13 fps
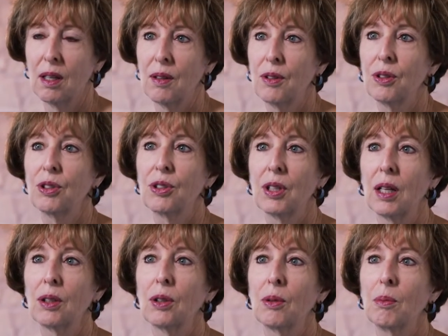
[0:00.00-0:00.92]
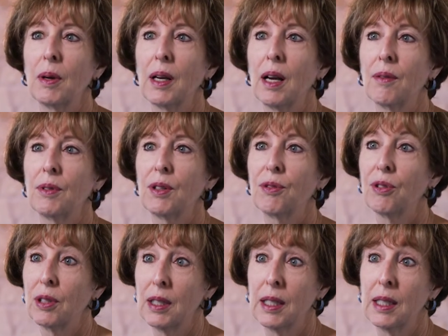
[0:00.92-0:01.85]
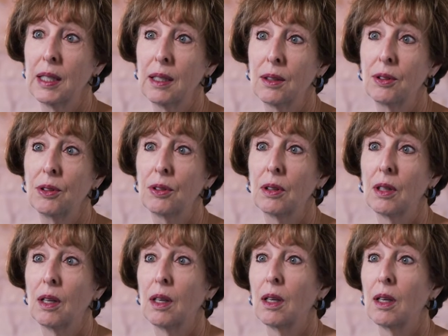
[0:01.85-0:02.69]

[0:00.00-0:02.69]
The seller may have different needs,